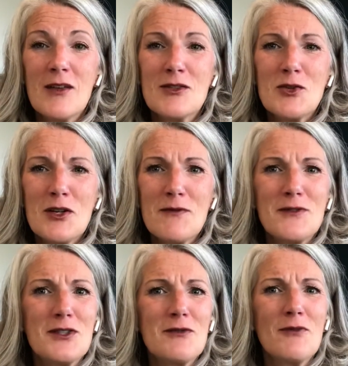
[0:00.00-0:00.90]
sort of
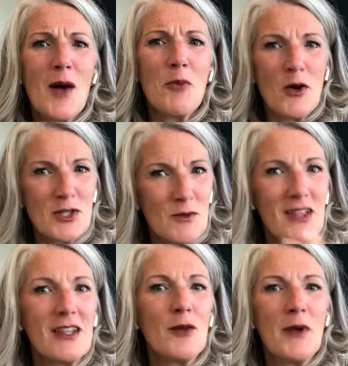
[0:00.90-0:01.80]
approach it with a
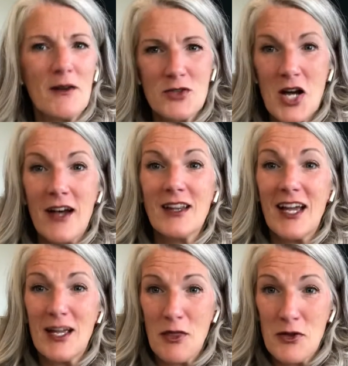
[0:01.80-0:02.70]
little bit of
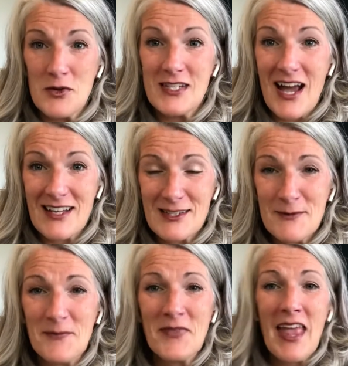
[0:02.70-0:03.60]
childlike enthusiasm
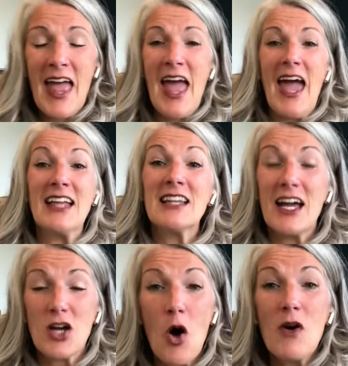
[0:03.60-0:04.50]
and
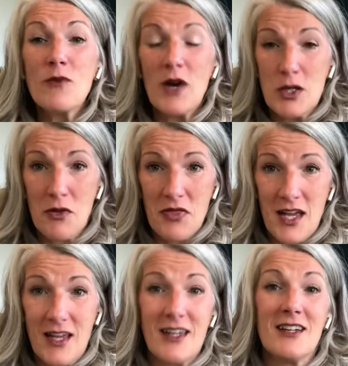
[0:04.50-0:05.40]
let go of what you
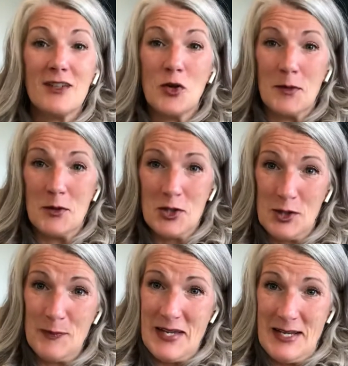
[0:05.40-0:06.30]
think normal
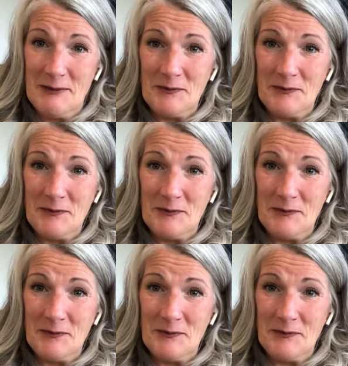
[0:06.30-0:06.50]
should be.